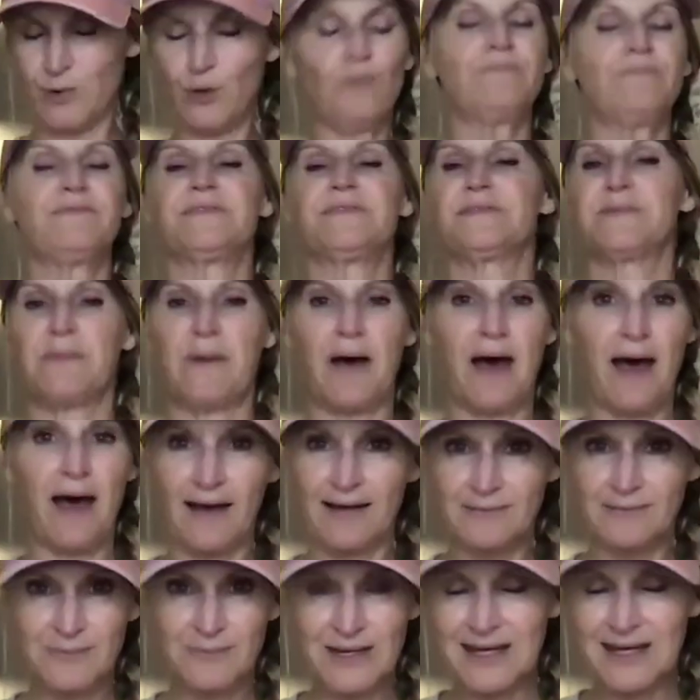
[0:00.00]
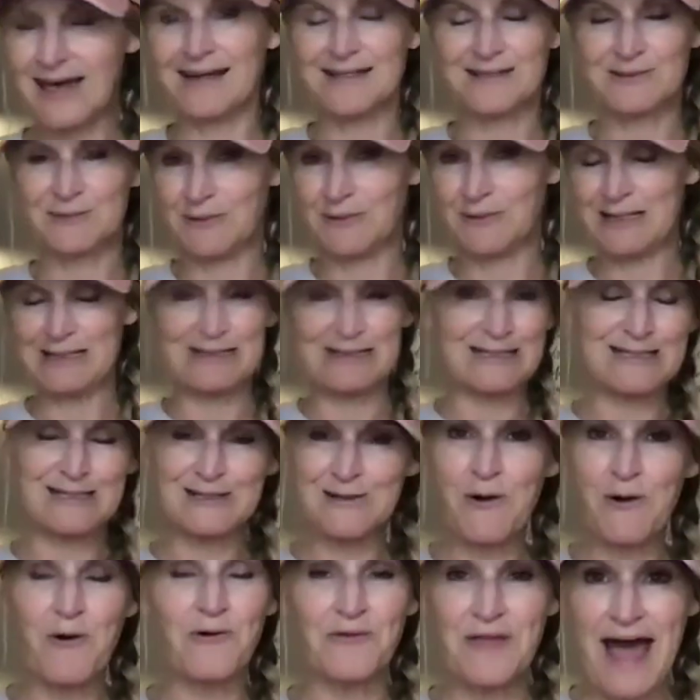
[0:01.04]
chutzpah, because we
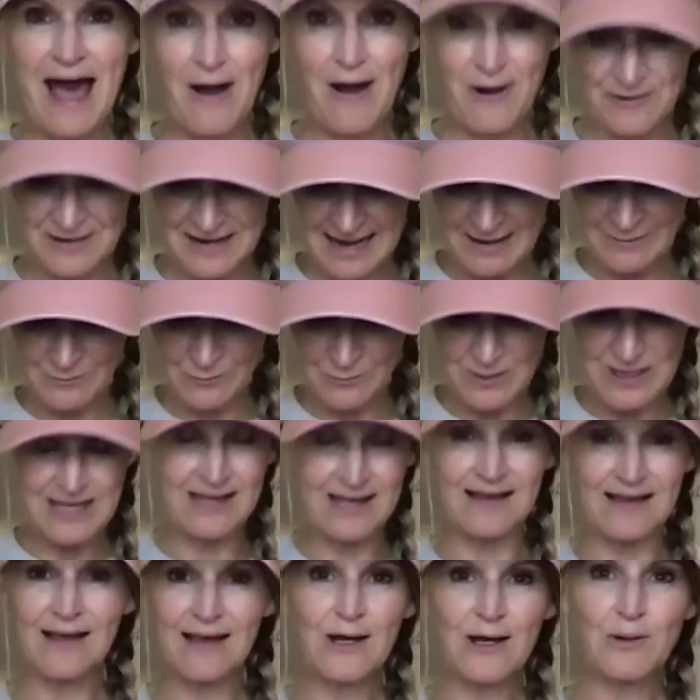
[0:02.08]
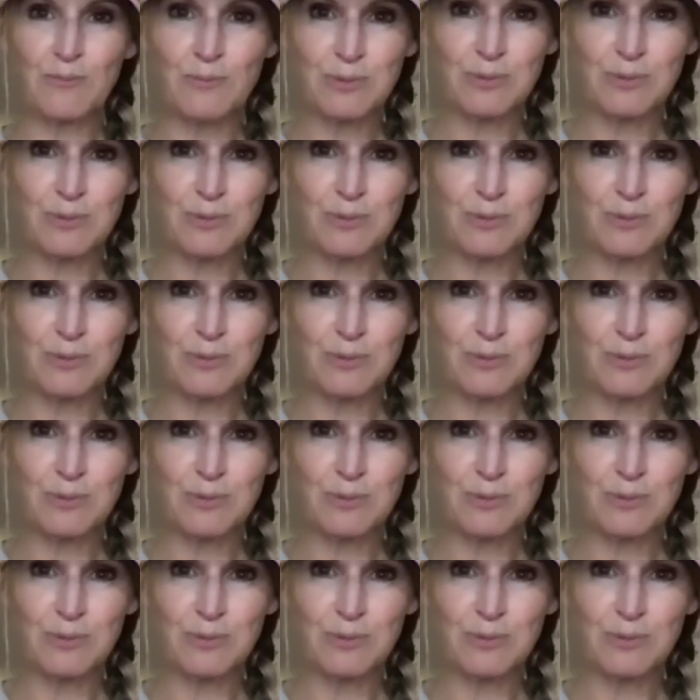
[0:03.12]
sold out and we